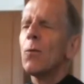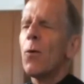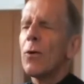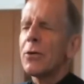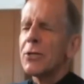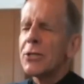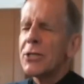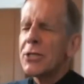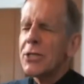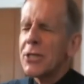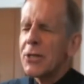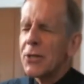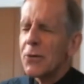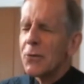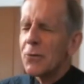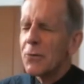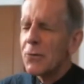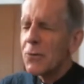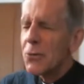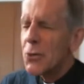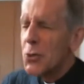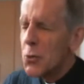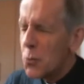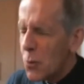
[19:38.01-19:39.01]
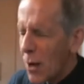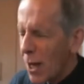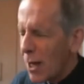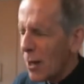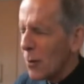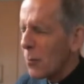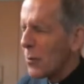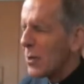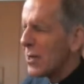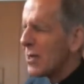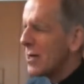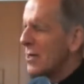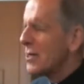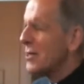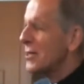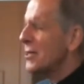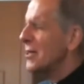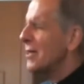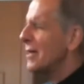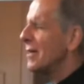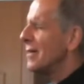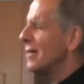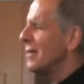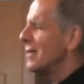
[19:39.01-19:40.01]
wants to dwell with
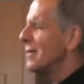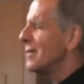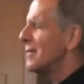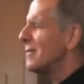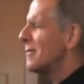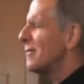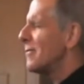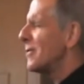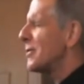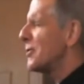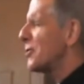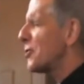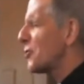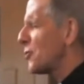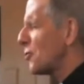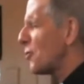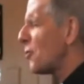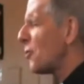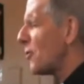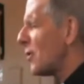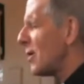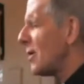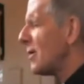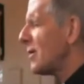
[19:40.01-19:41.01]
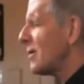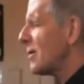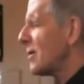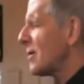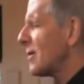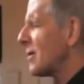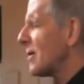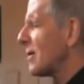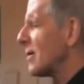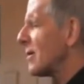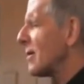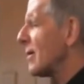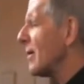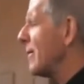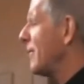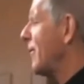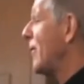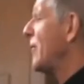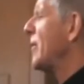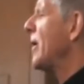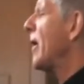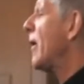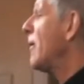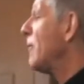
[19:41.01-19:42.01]
us and restore us, and
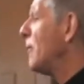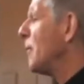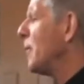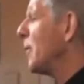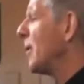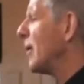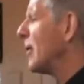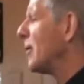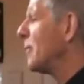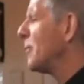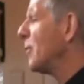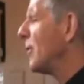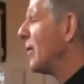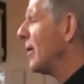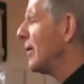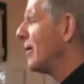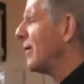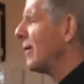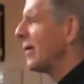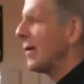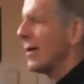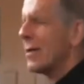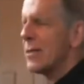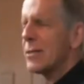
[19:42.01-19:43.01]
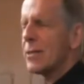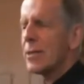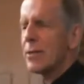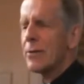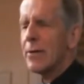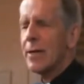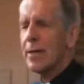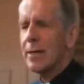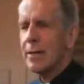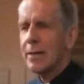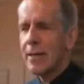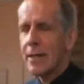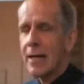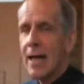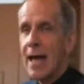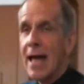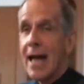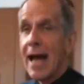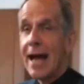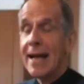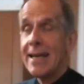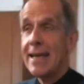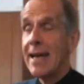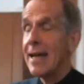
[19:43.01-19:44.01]
if only I would be open, and you think that's a great thing.
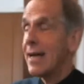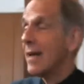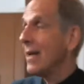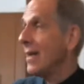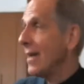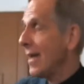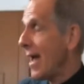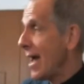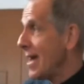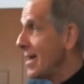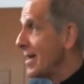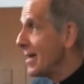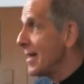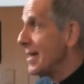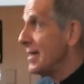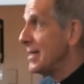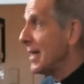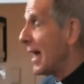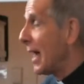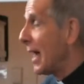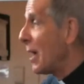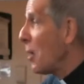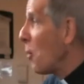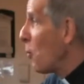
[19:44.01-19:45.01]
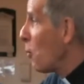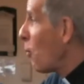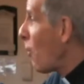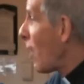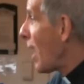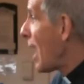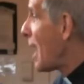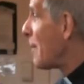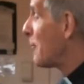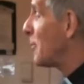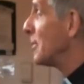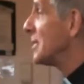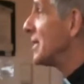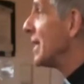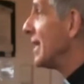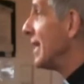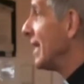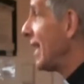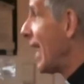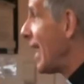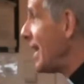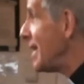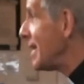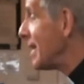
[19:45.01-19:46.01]
And yet at the end of the day, what happens? At
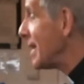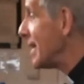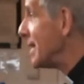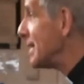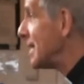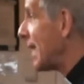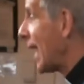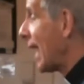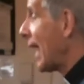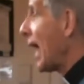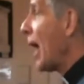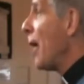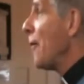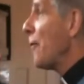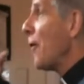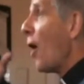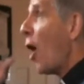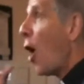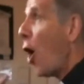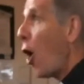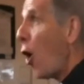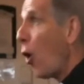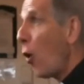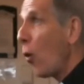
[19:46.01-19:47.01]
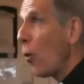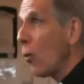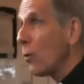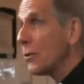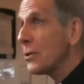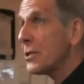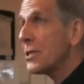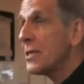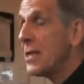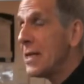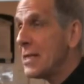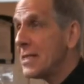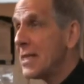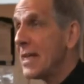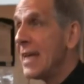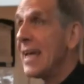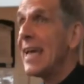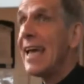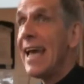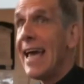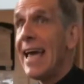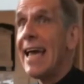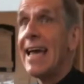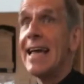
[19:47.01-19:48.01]
the end of the day, the whole
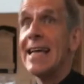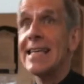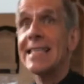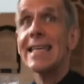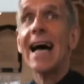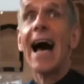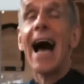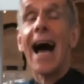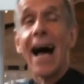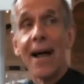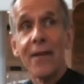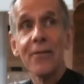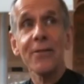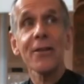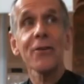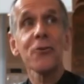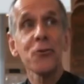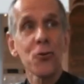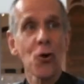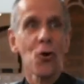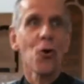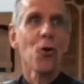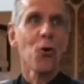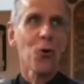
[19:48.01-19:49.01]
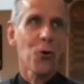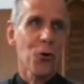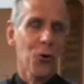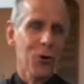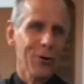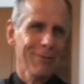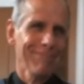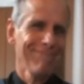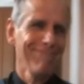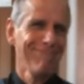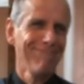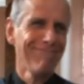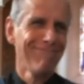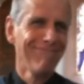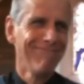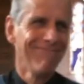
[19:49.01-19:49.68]
city is at the door.